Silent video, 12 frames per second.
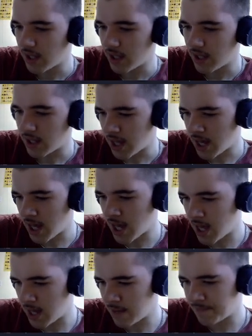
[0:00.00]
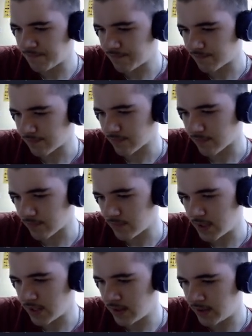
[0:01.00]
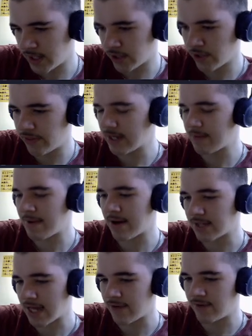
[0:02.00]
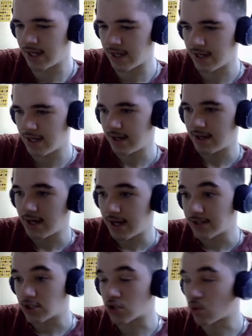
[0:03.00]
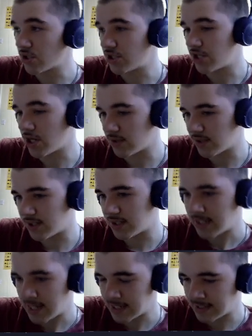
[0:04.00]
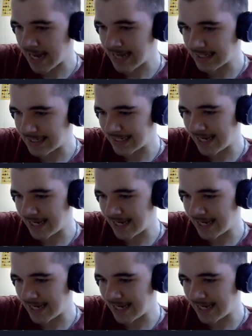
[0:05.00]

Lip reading: The good thing about having source notes is that if I